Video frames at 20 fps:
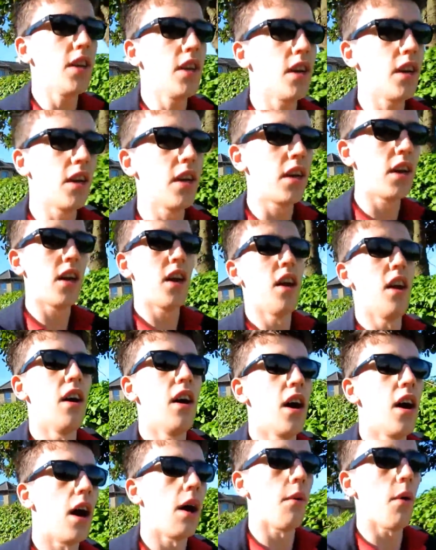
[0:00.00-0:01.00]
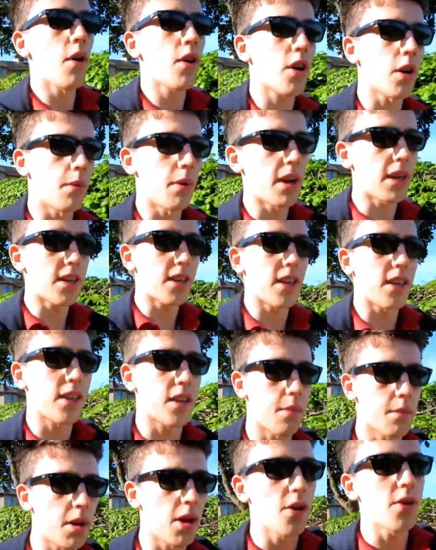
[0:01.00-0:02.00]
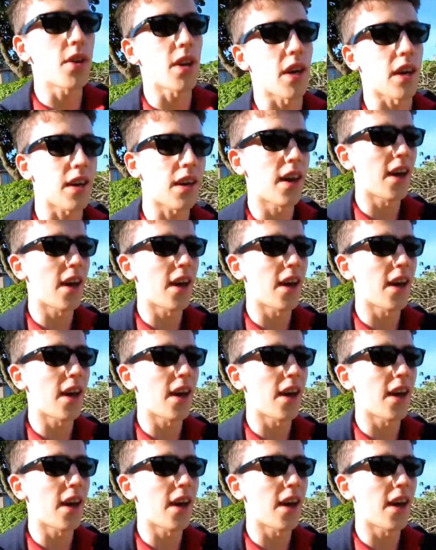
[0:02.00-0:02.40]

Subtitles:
I woke up listening to music,